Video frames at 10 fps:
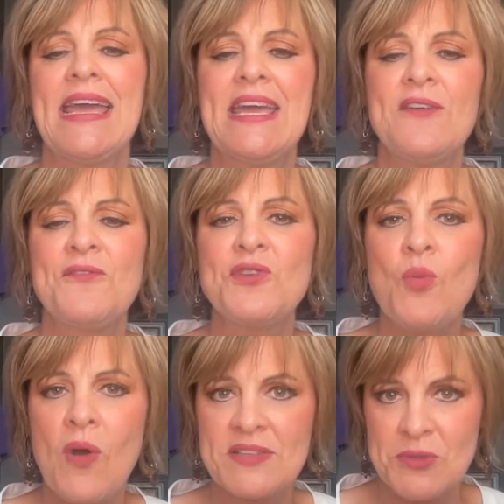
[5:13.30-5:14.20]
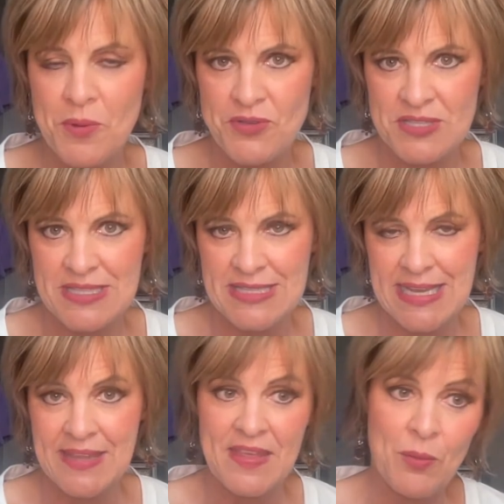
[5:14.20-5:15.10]
if you want to purchase a
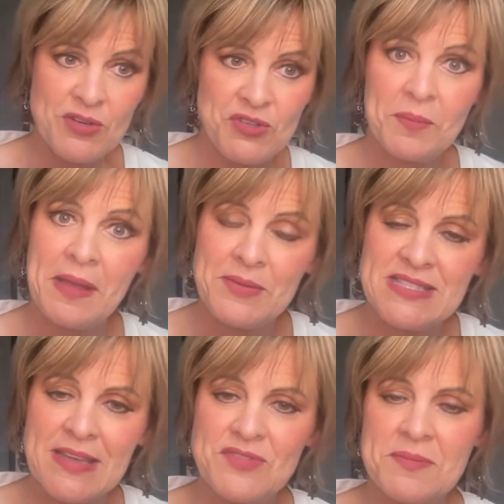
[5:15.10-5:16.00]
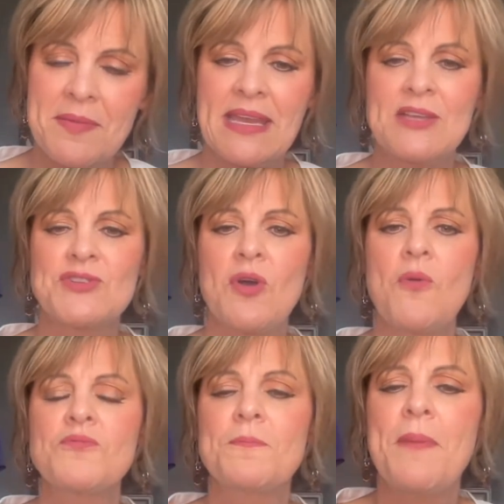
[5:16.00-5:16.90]
ticket, they want you to be able to save some money.
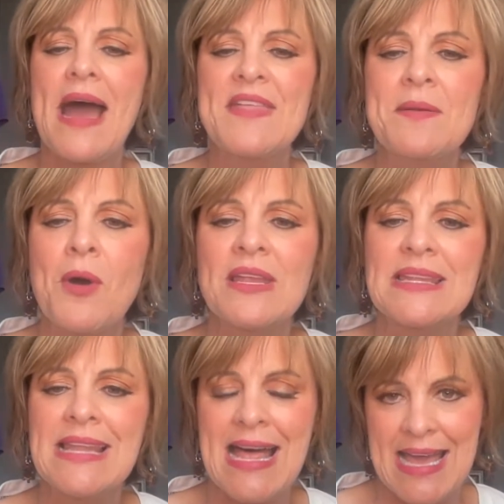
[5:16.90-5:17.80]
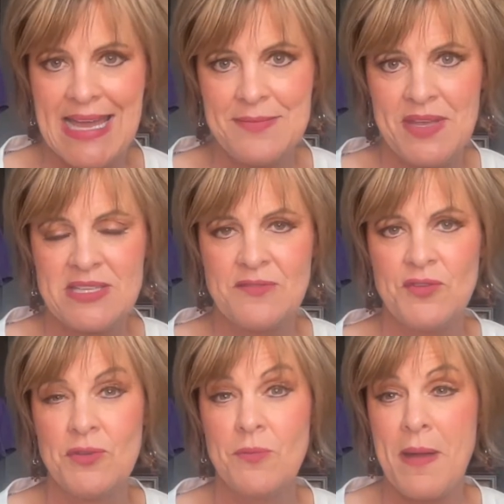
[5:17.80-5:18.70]
So buy them online, because if
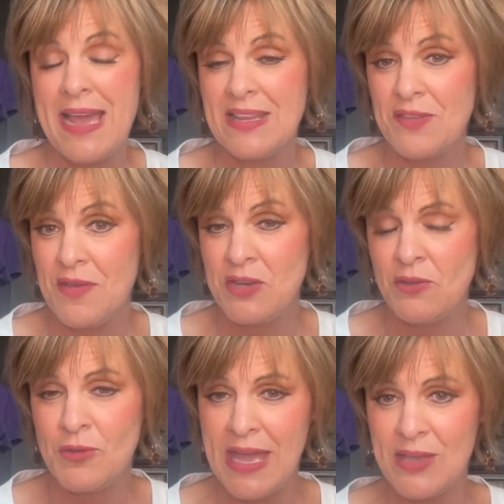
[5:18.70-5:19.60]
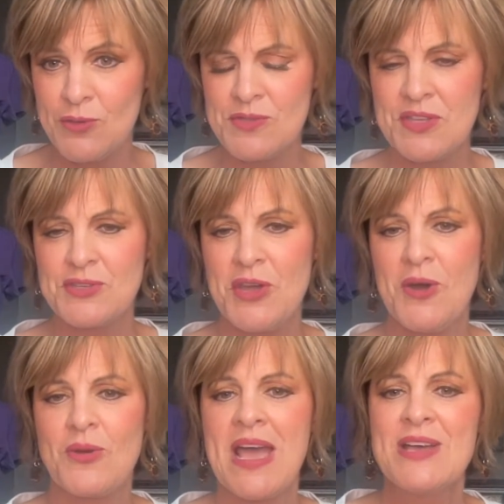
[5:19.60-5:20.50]
you buy it at the venue, you can't use this
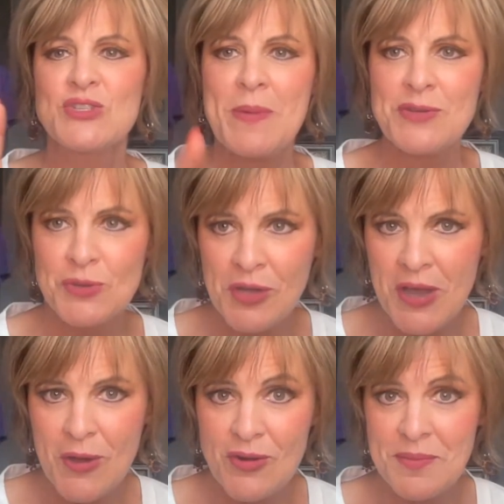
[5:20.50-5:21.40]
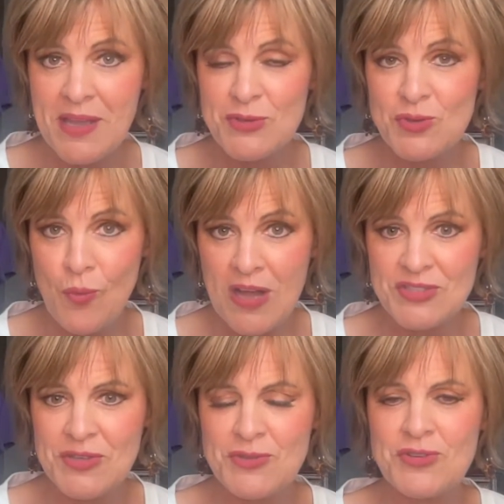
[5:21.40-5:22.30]
code. Special code, because you
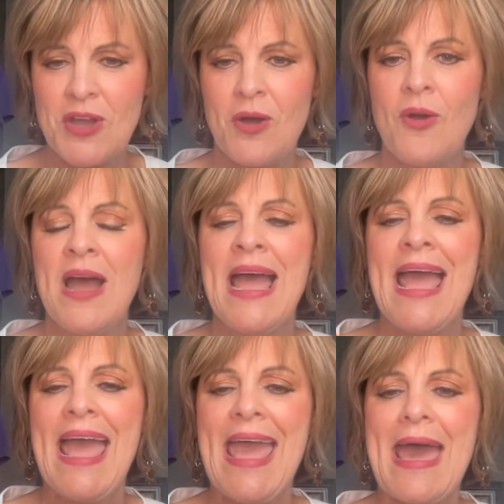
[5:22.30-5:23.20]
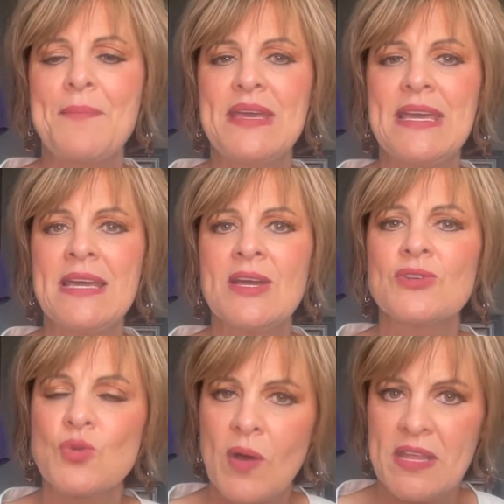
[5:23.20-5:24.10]
watch this show,
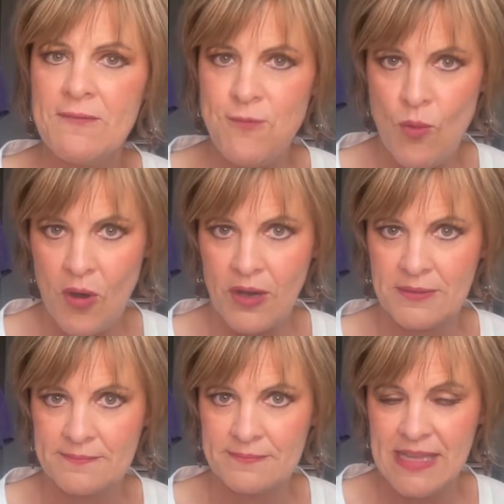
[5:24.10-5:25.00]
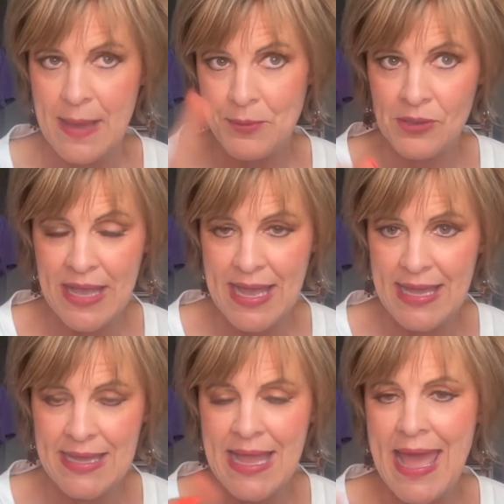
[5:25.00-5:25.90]
Abby24. Capital
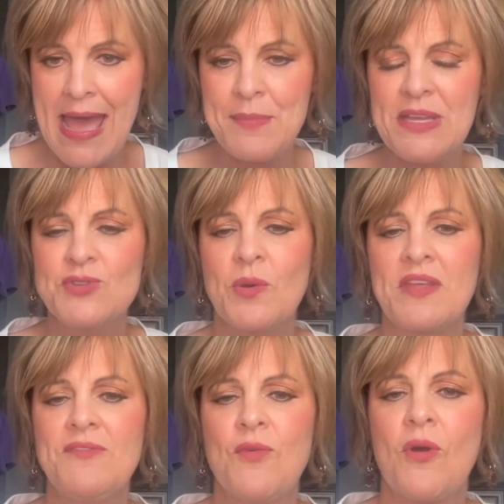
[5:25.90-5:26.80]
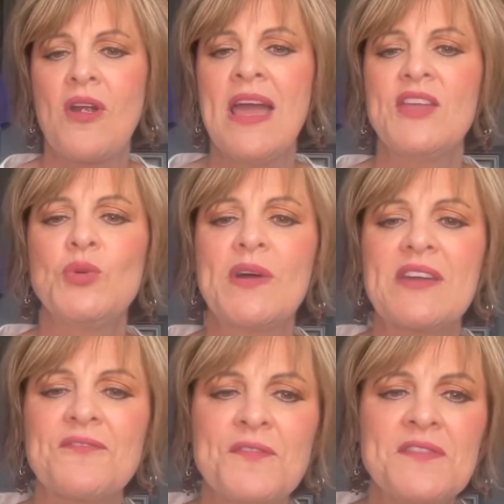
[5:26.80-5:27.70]
A, Abby 24, you will
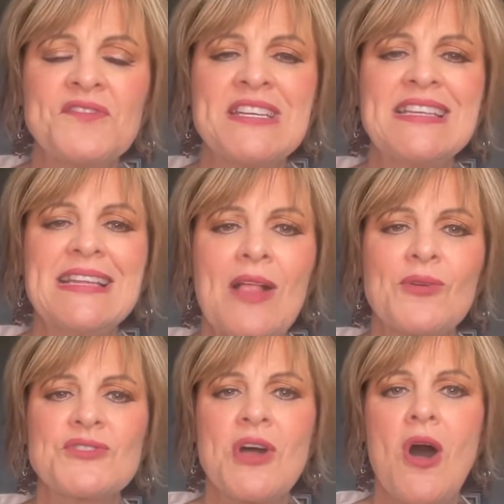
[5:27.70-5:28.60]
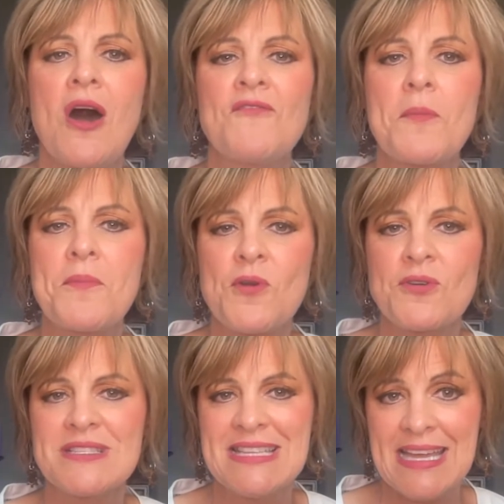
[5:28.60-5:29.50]
get $15 off
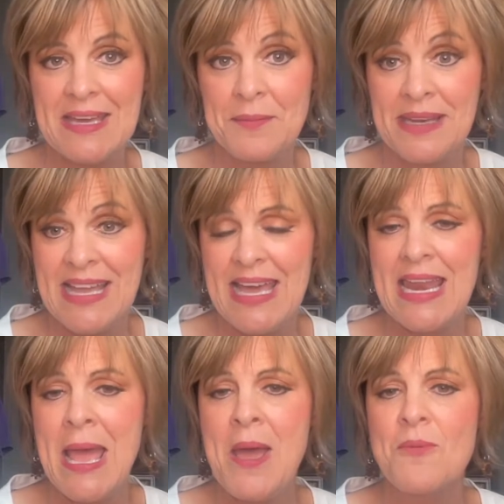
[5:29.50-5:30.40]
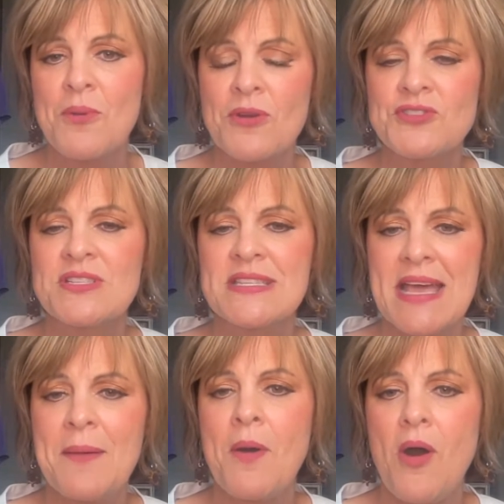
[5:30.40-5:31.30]
per ticket. But again, purchase
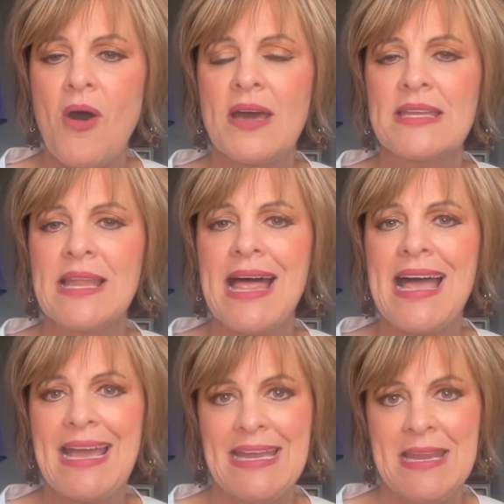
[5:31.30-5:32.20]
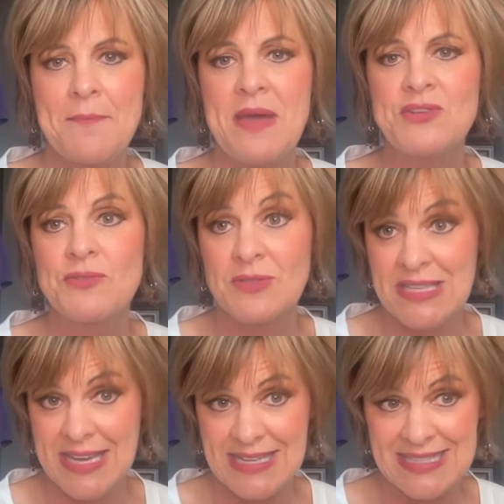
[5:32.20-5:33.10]
them online,
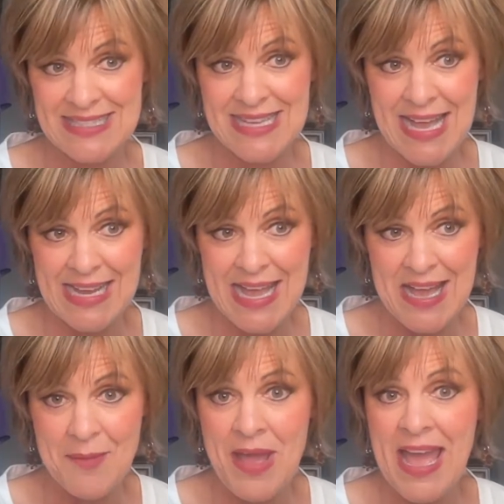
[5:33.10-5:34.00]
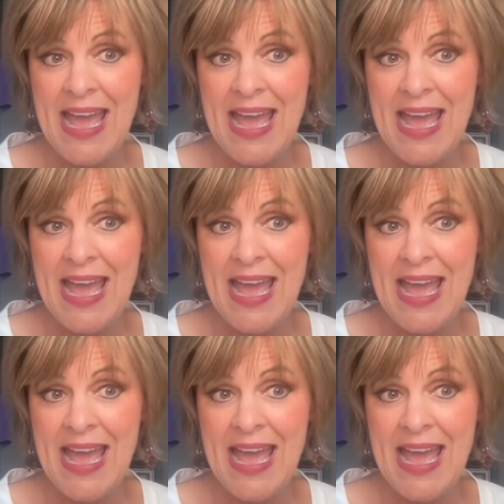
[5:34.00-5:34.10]
metrotix.com,